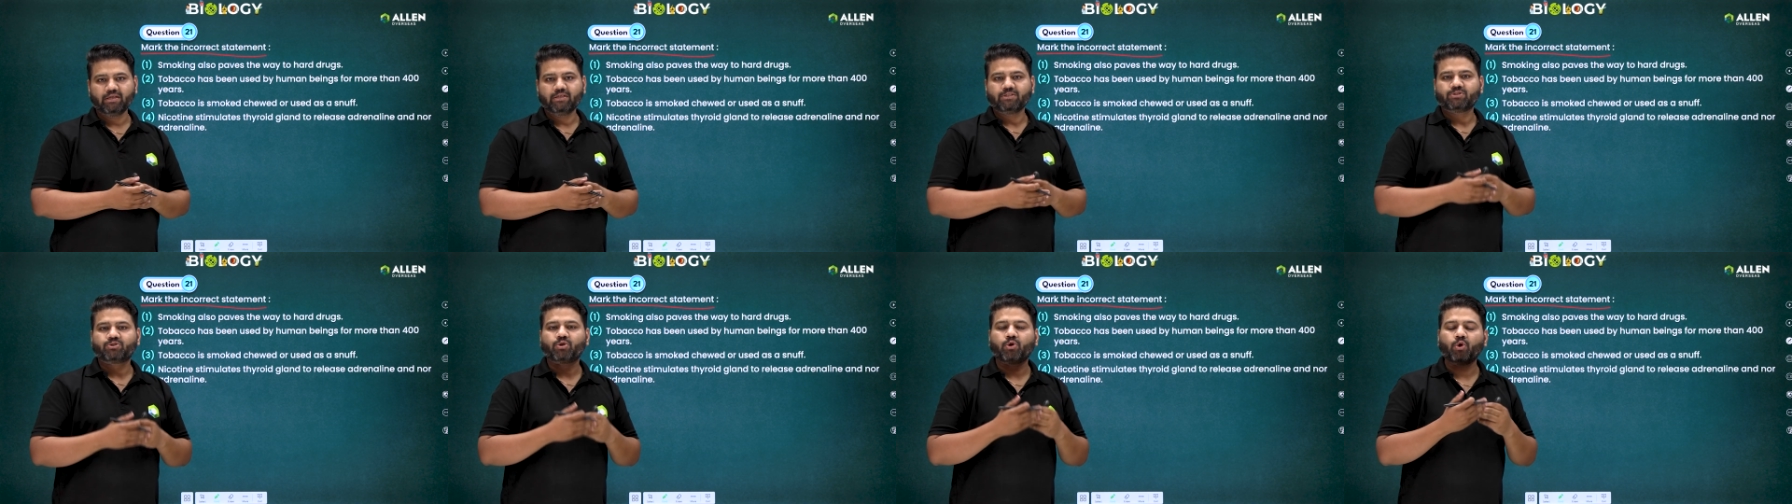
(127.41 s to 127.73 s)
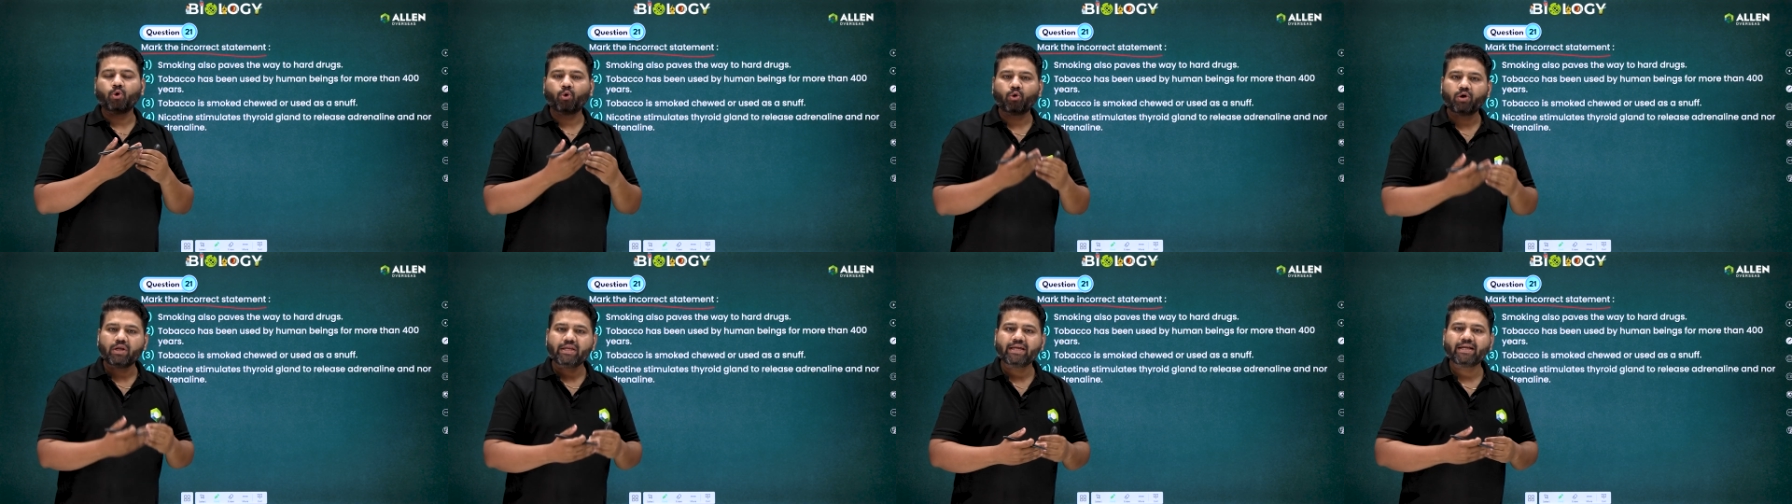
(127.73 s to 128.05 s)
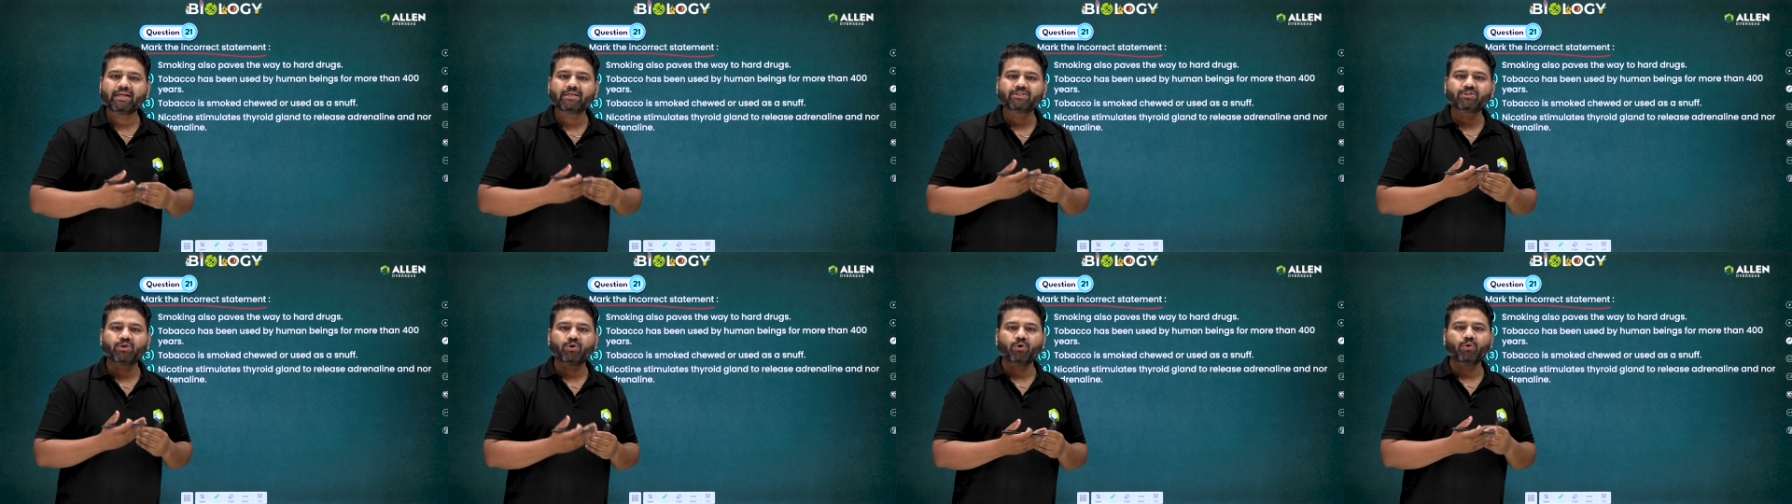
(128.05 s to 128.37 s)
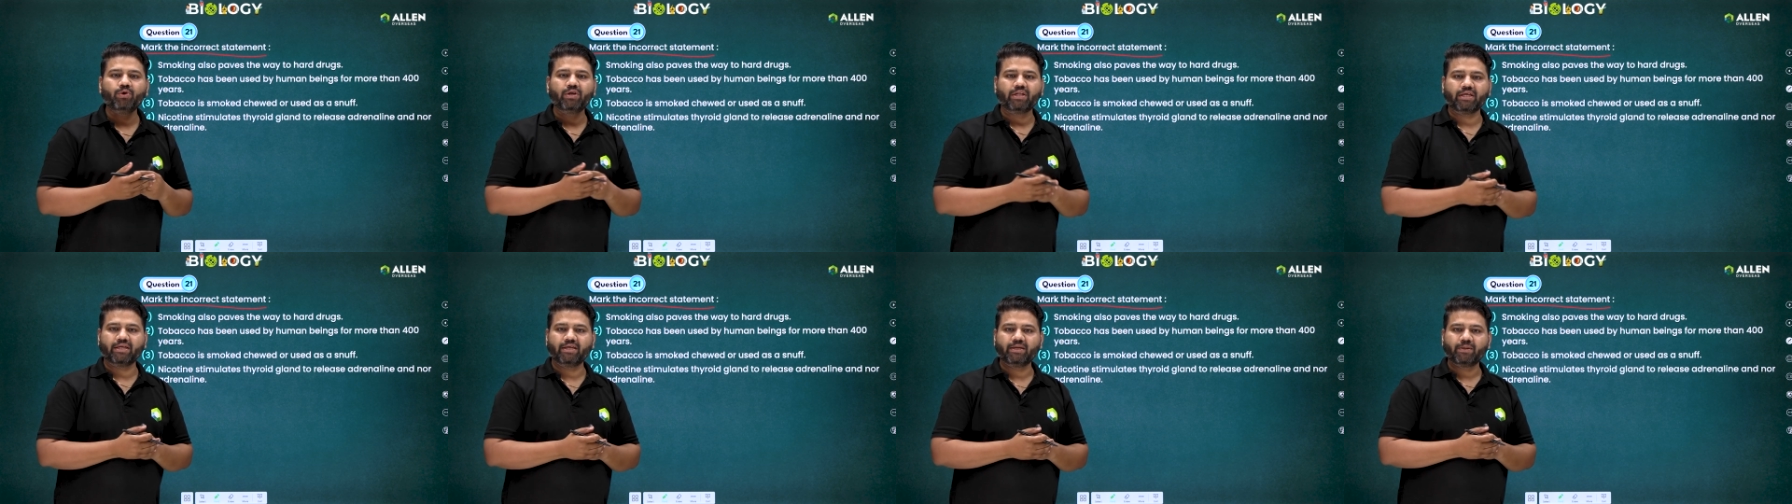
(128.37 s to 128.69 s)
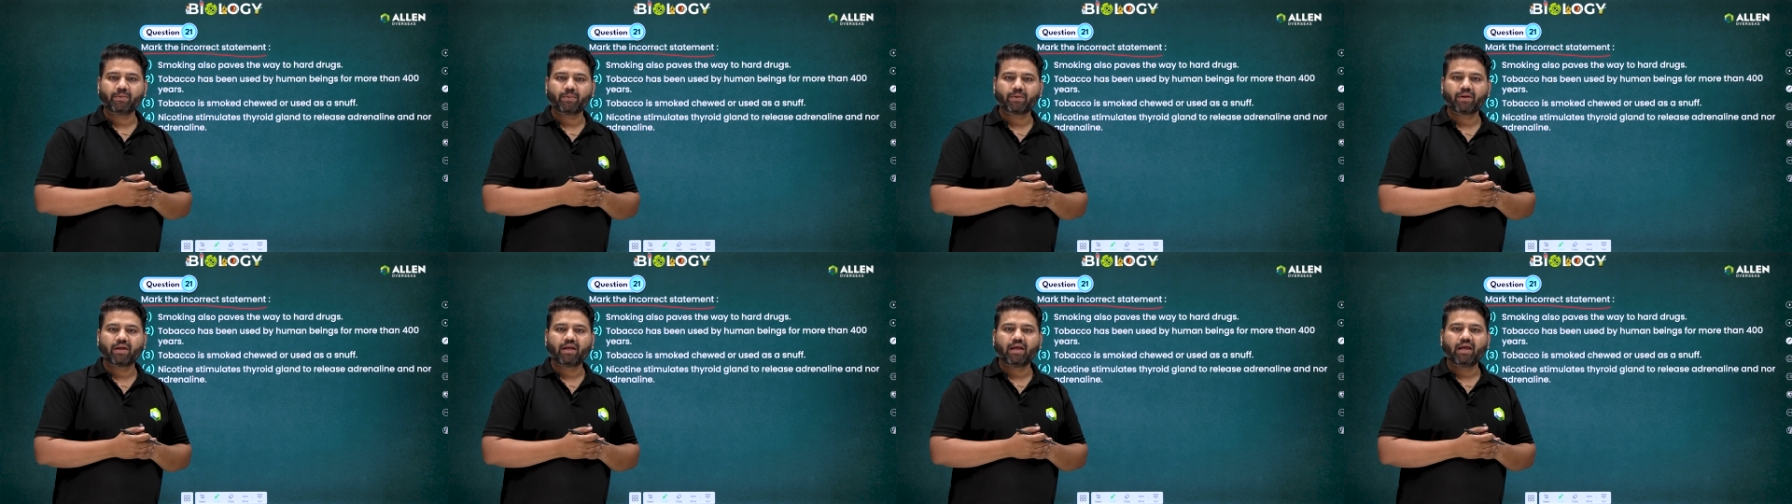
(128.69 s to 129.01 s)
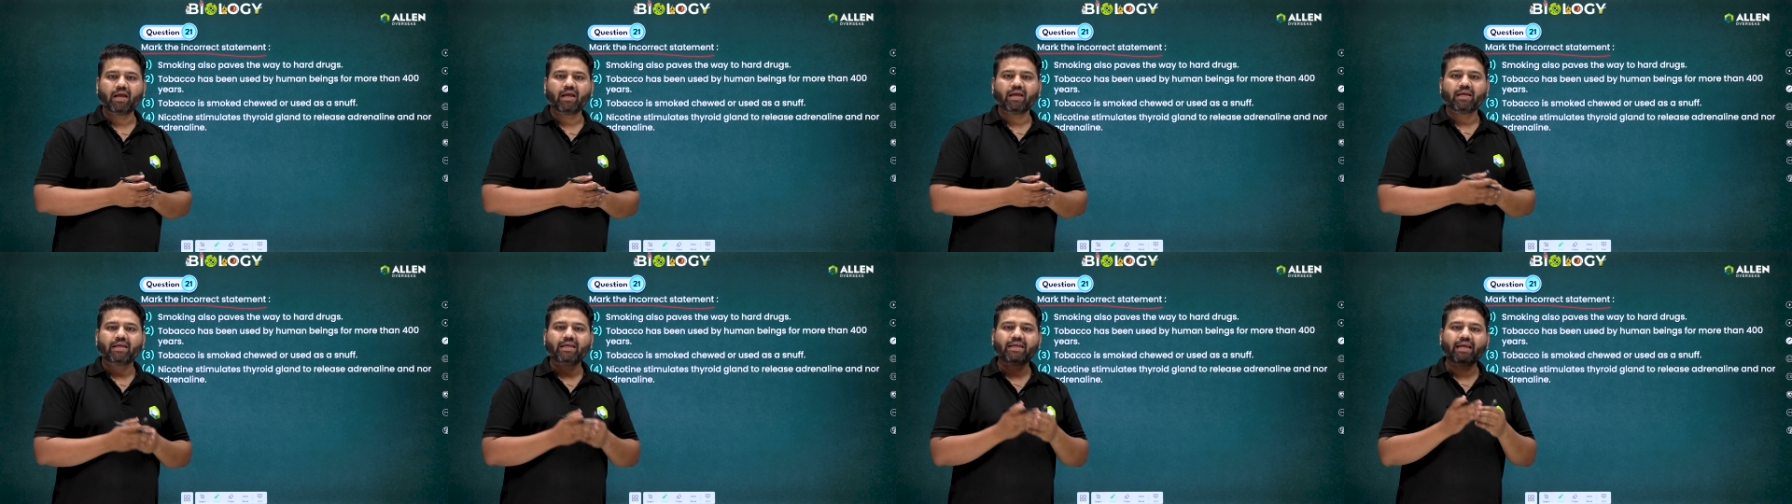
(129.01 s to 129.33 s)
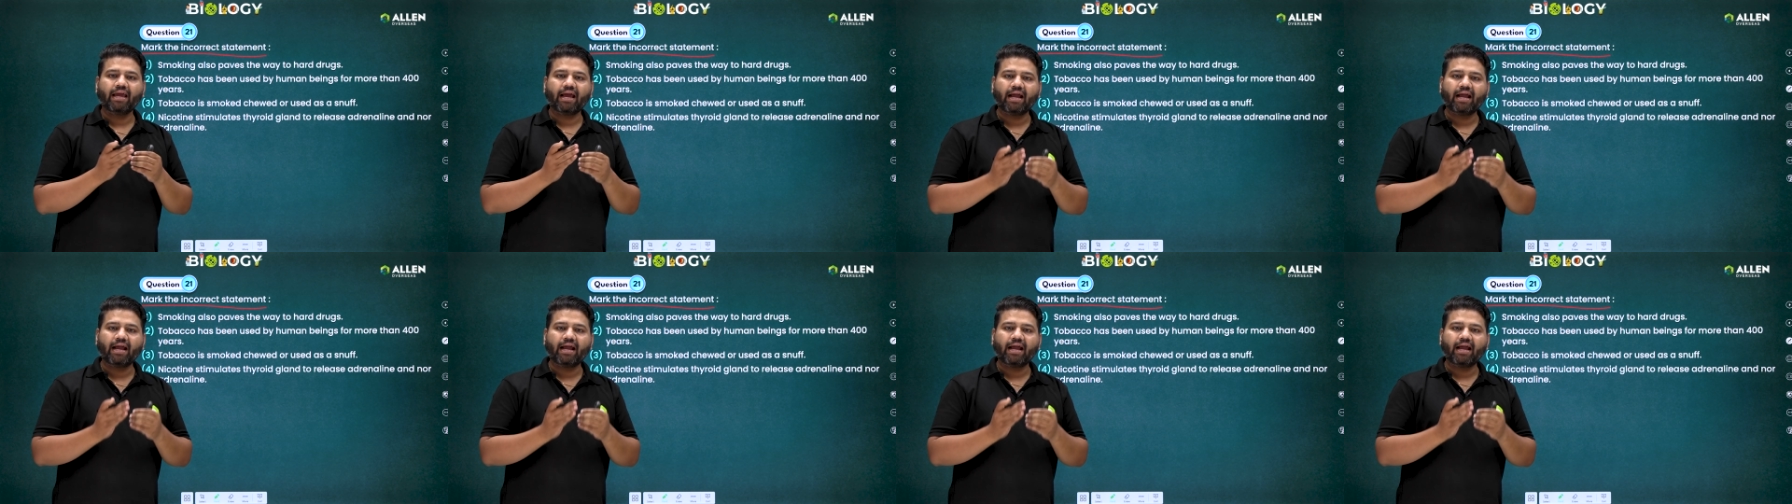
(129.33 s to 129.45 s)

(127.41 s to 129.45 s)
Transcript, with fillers: Slowly and slowly, he